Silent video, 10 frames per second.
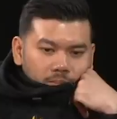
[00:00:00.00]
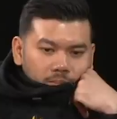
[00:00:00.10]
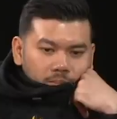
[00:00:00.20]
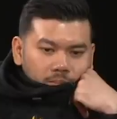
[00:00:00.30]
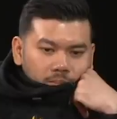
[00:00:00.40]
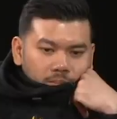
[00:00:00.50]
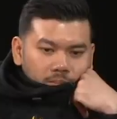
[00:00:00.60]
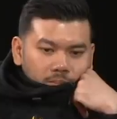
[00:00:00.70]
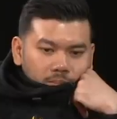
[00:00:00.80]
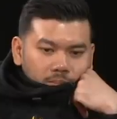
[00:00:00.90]

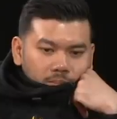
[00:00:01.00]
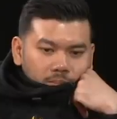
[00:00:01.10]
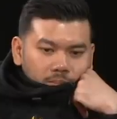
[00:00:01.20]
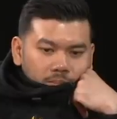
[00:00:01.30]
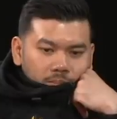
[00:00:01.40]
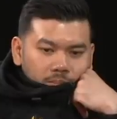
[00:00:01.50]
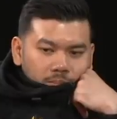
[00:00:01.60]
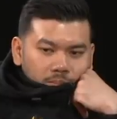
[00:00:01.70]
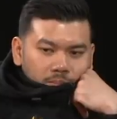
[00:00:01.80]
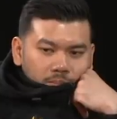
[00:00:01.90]

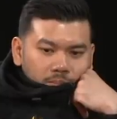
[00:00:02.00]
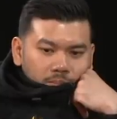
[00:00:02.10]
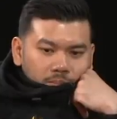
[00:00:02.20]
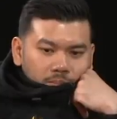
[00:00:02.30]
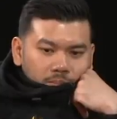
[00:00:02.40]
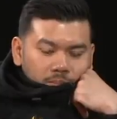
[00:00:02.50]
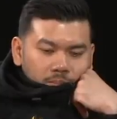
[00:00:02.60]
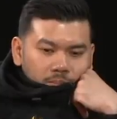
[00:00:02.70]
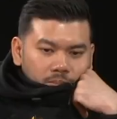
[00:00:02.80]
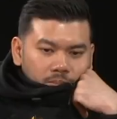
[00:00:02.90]

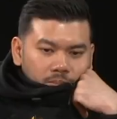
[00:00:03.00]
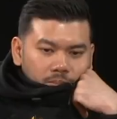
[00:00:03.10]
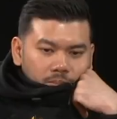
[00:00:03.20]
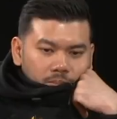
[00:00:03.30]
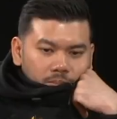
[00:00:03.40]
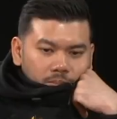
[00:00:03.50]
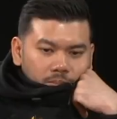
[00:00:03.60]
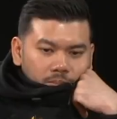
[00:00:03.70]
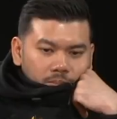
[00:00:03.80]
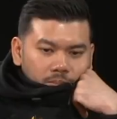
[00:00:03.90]

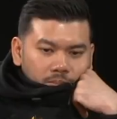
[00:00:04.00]
Nothing is said.